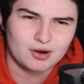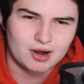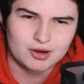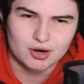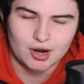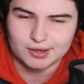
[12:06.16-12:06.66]
how
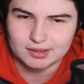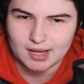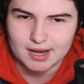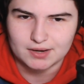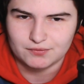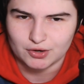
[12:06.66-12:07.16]
you're
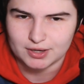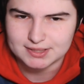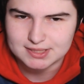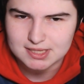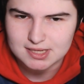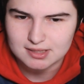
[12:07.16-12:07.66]
unaligned if you're on
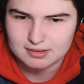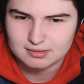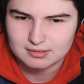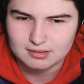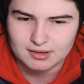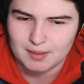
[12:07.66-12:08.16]
T.
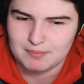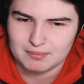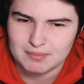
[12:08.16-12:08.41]
That